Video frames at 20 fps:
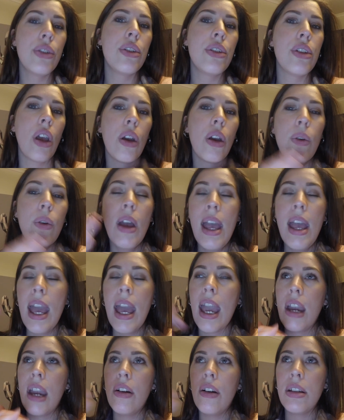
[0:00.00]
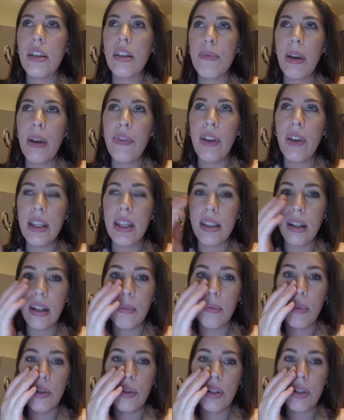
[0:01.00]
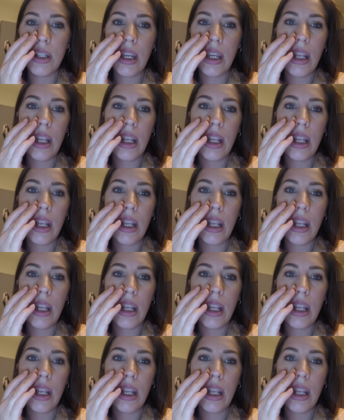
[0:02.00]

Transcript: So areas of my face that I'm noticing